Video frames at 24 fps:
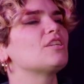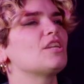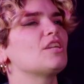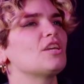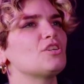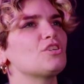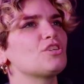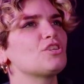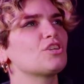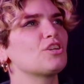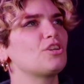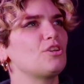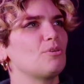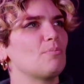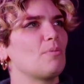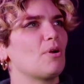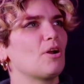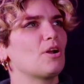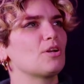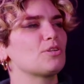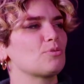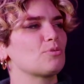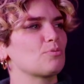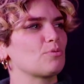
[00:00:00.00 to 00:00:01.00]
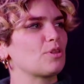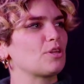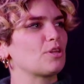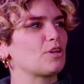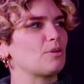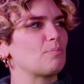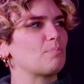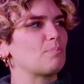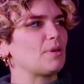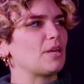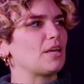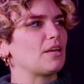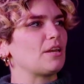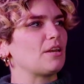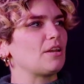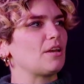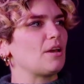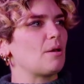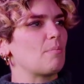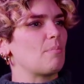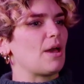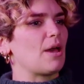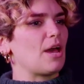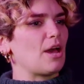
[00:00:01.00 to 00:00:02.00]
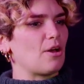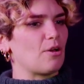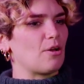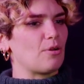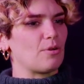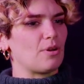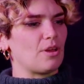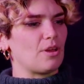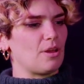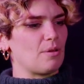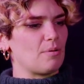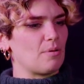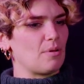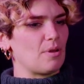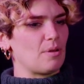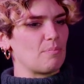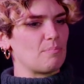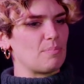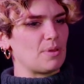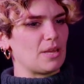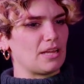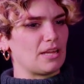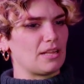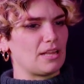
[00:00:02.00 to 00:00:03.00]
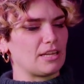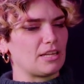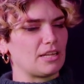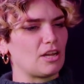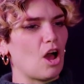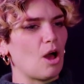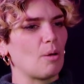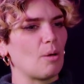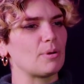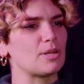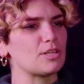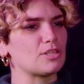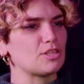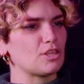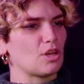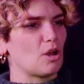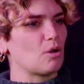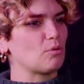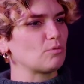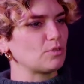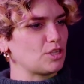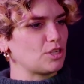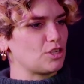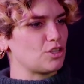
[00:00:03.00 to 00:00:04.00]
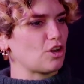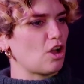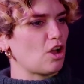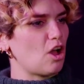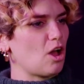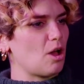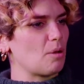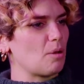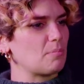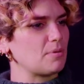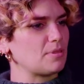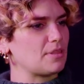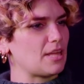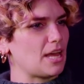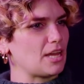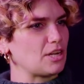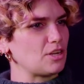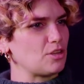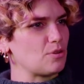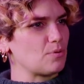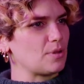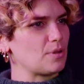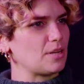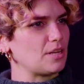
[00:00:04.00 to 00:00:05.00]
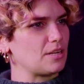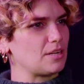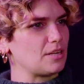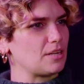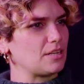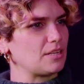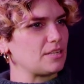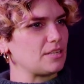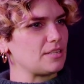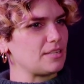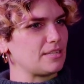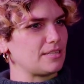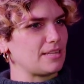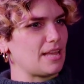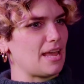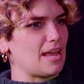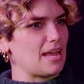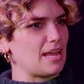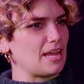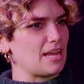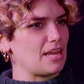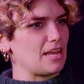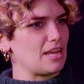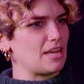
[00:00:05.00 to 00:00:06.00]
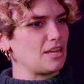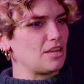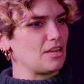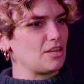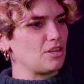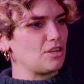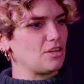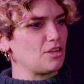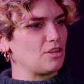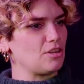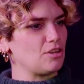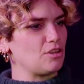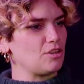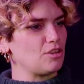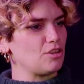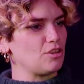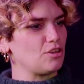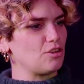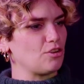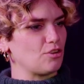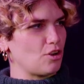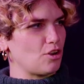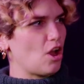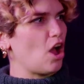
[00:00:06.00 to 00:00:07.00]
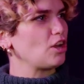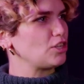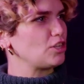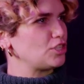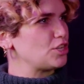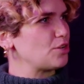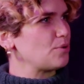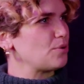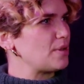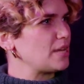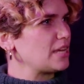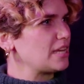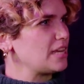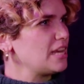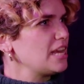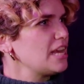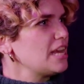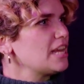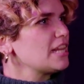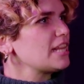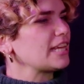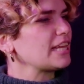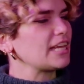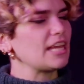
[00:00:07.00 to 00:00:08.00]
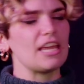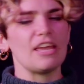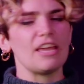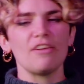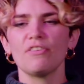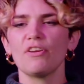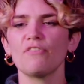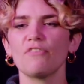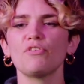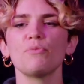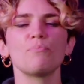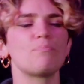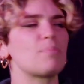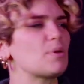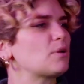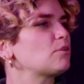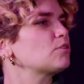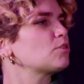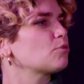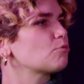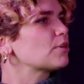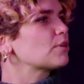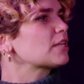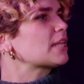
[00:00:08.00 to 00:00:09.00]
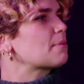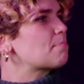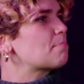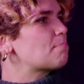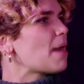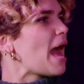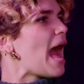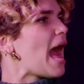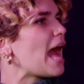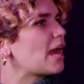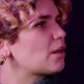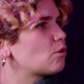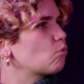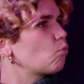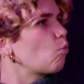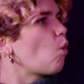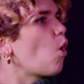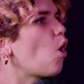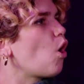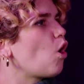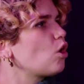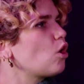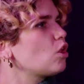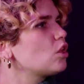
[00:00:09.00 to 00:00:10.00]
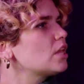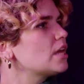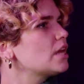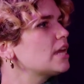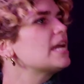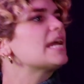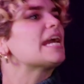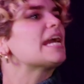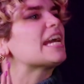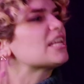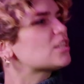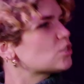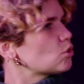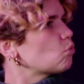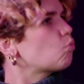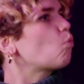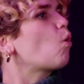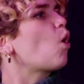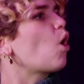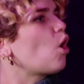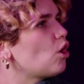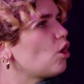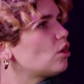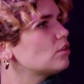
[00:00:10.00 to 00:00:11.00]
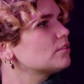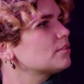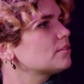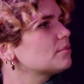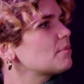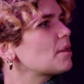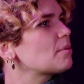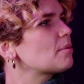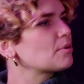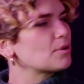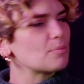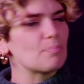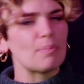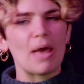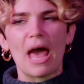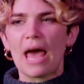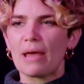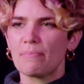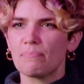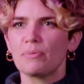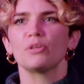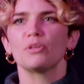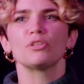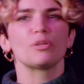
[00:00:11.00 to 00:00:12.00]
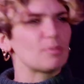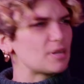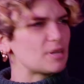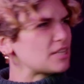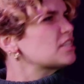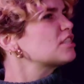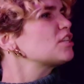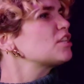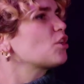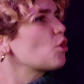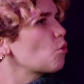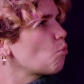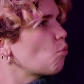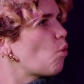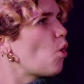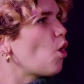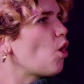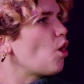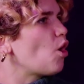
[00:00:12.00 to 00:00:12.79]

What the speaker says: Nish Kumar has a really good bit about being like comedy's the only job that you can say you're not doing. Like even if you build a really bad wall, it's a wall. Maybe you're a bad builder, but it's still a wall.